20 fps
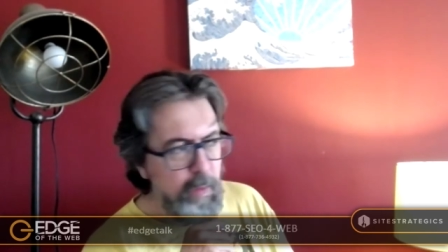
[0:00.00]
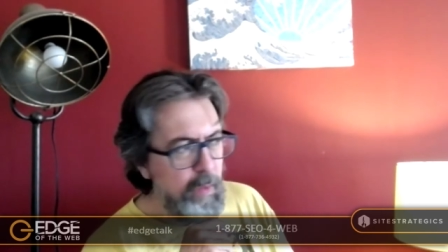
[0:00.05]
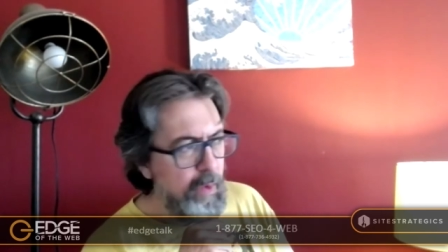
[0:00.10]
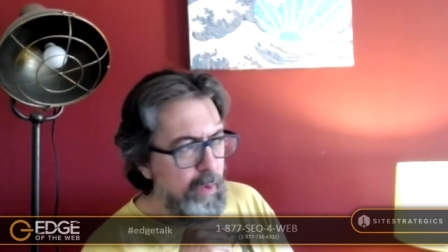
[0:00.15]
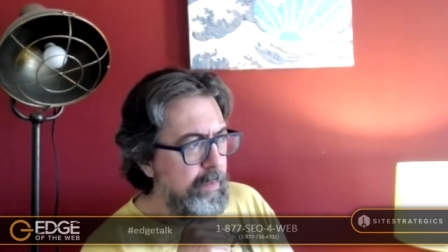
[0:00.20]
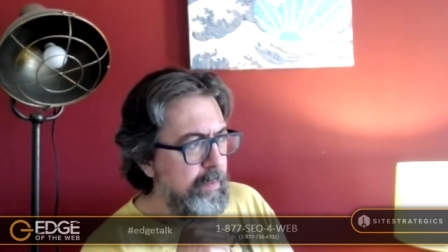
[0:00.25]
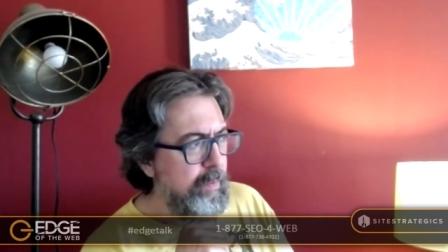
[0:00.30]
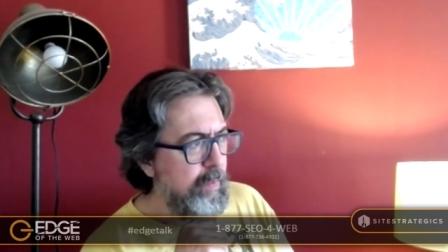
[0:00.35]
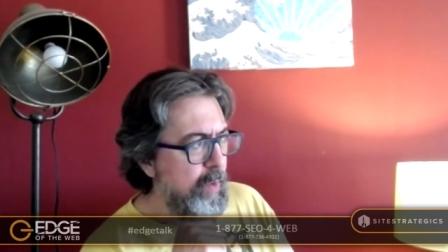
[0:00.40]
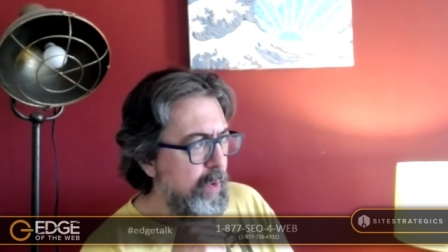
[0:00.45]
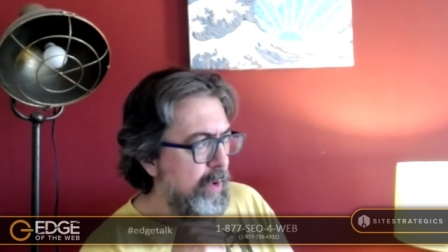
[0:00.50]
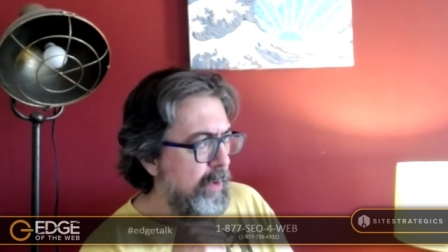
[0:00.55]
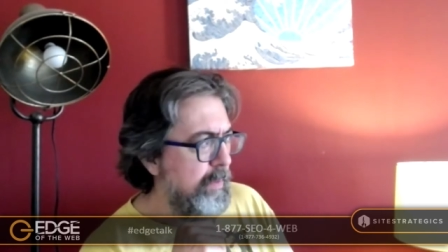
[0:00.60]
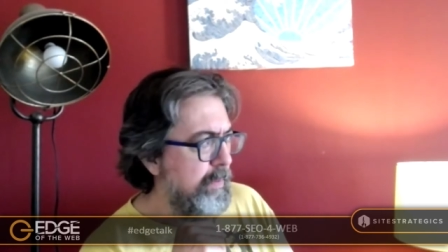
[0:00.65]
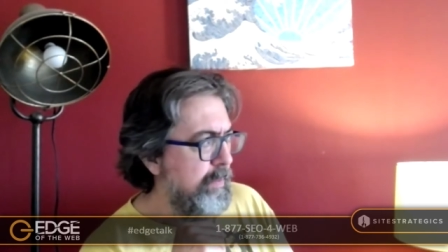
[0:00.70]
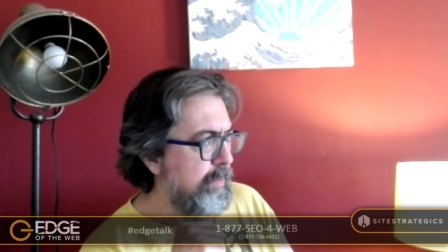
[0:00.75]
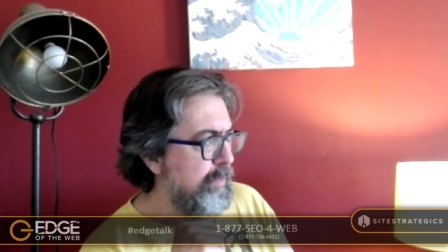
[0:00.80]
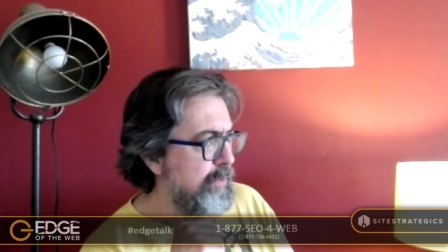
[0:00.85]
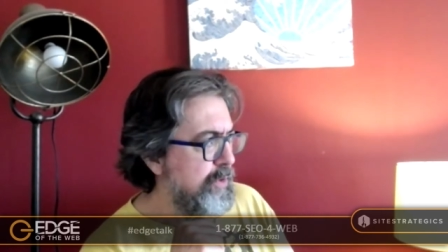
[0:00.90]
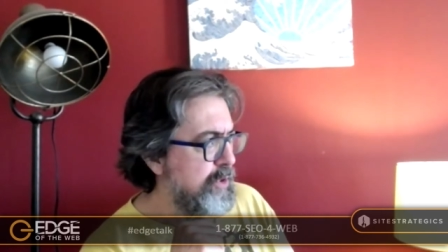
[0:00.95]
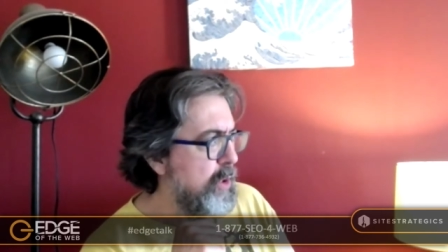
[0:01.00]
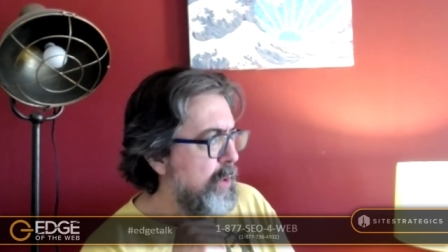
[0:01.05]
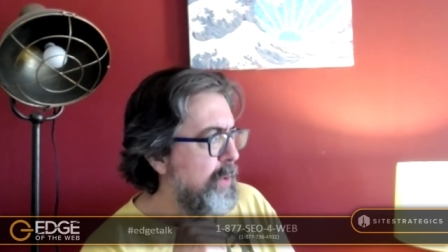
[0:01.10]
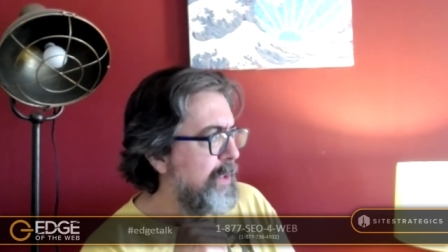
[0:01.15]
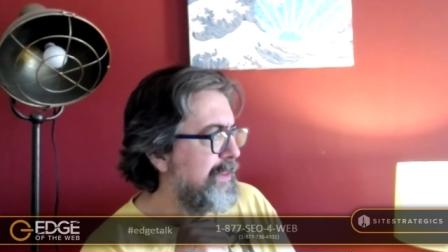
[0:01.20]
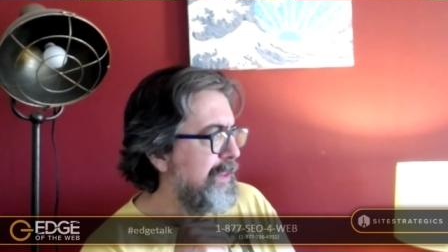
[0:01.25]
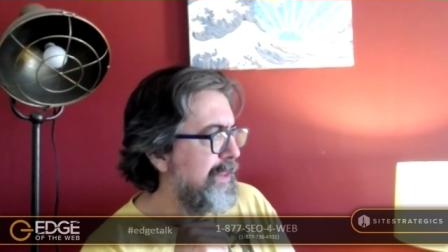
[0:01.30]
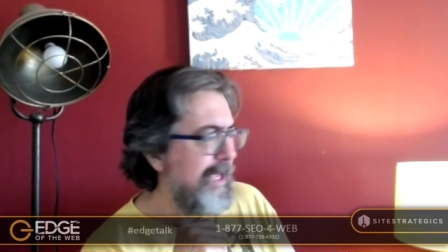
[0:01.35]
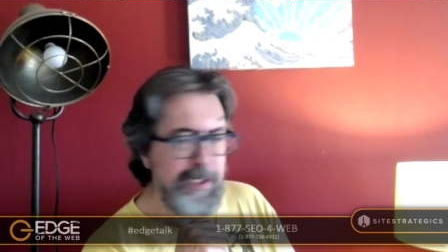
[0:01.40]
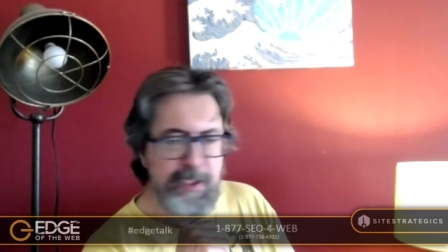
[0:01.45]
We're we're
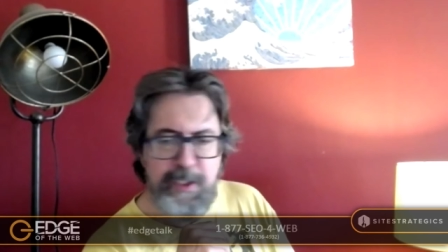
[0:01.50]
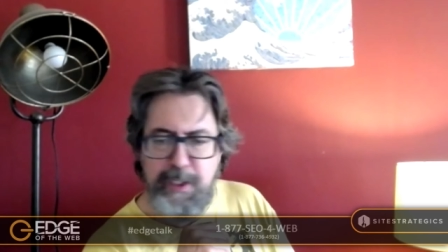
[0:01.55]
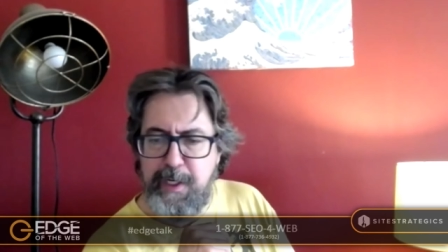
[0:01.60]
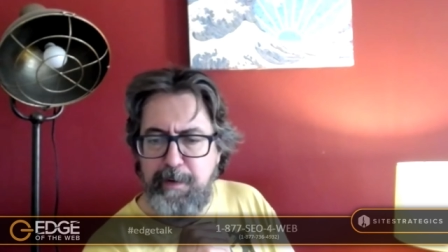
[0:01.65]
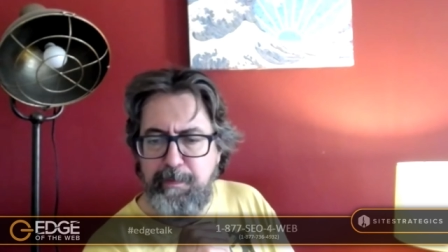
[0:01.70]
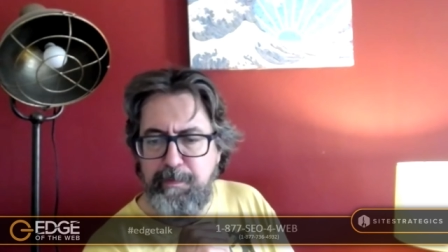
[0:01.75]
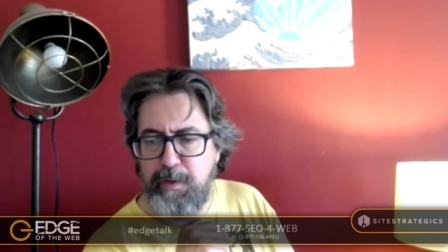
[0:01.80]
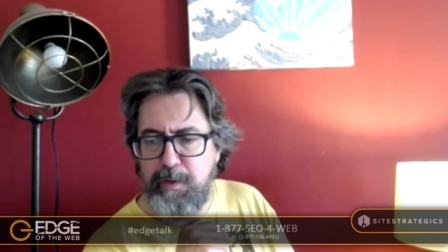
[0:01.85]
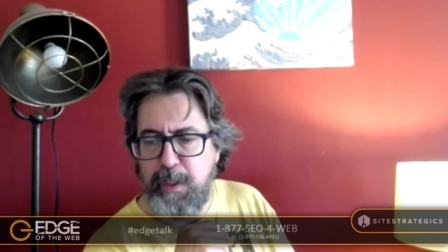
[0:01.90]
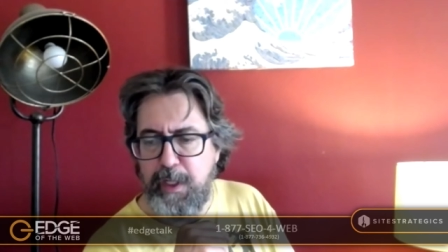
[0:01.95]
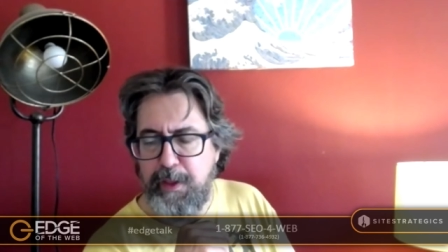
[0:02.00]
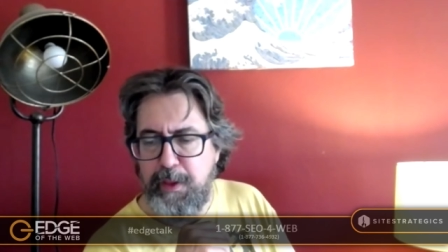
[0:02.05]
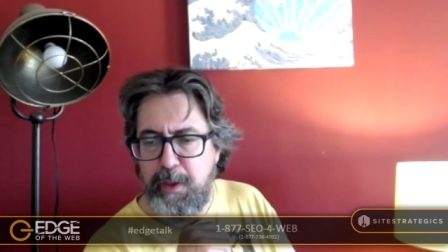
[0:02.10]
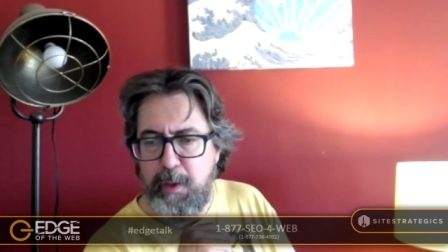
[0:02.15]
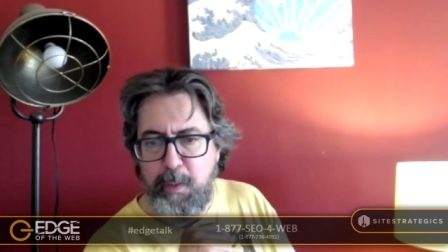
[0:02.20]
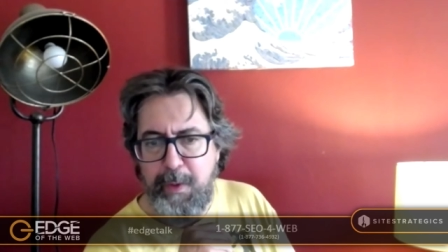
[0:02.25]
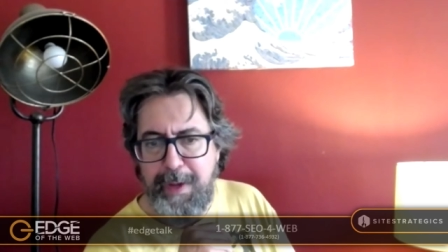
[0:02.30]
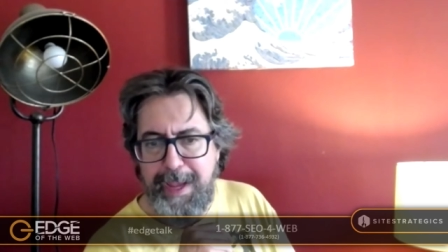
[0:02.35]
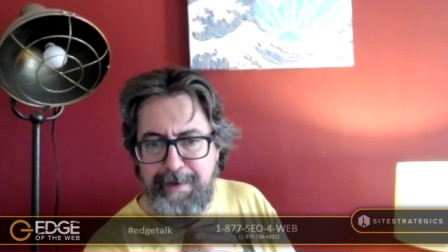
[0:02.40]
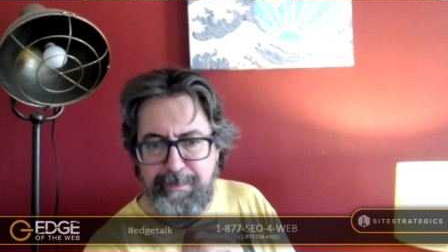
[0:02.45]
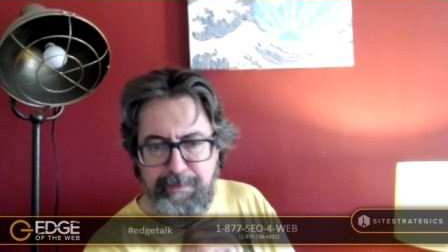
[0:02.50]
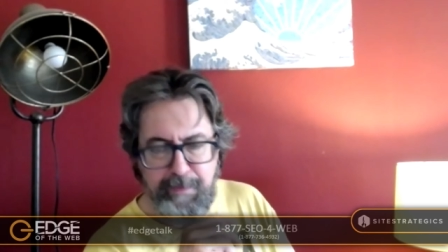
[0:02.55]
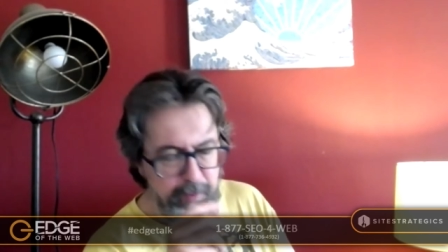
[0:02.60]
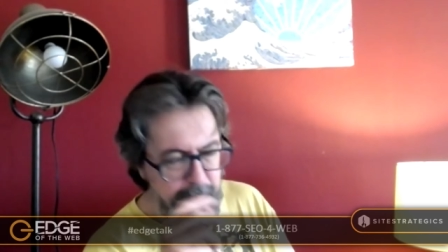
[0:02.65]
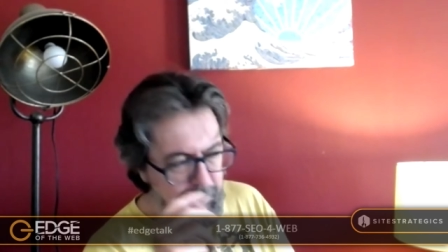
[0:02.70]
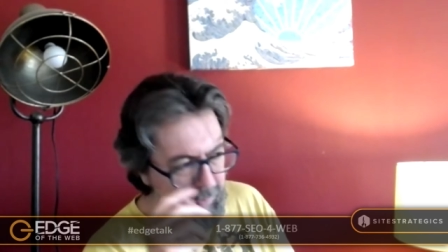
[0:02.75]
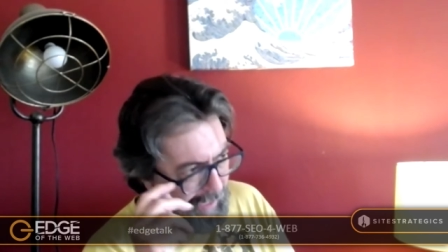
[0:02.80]
doing things differently than we have in